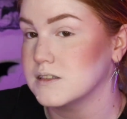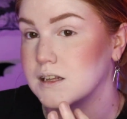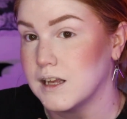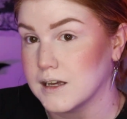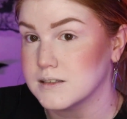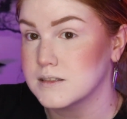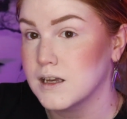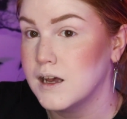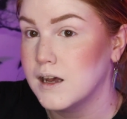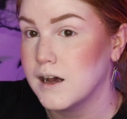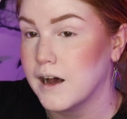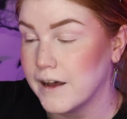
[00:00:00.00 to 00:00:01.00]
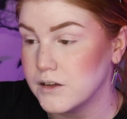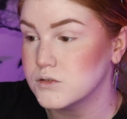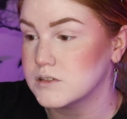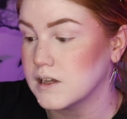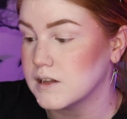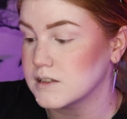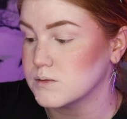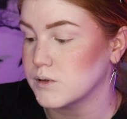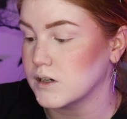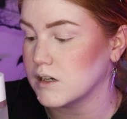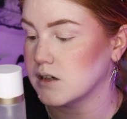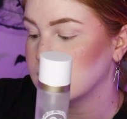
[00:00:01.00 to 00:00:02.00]
And yes, I use setting
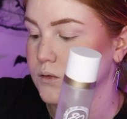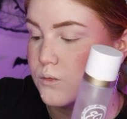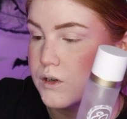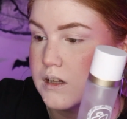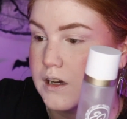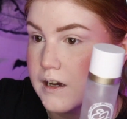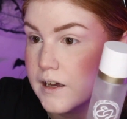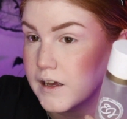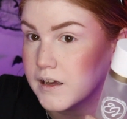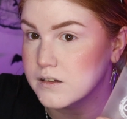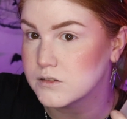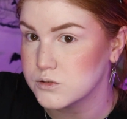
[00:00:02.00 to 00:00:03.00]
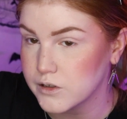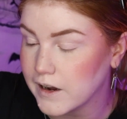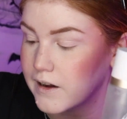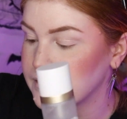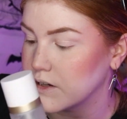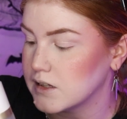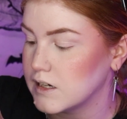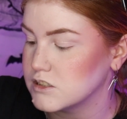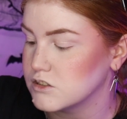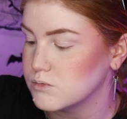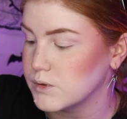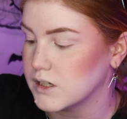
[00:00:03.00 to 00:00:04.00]
spray when I try out
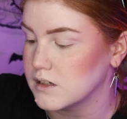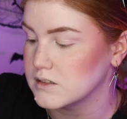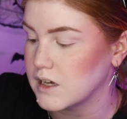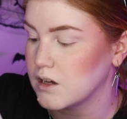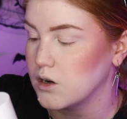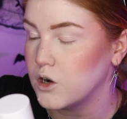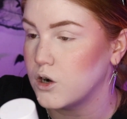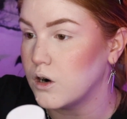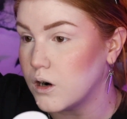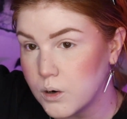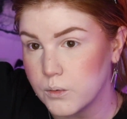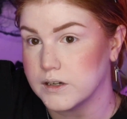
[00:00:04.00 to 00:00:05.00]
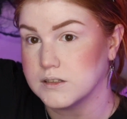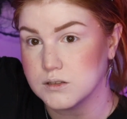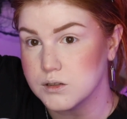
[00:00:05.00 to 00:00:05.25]
foundations because I always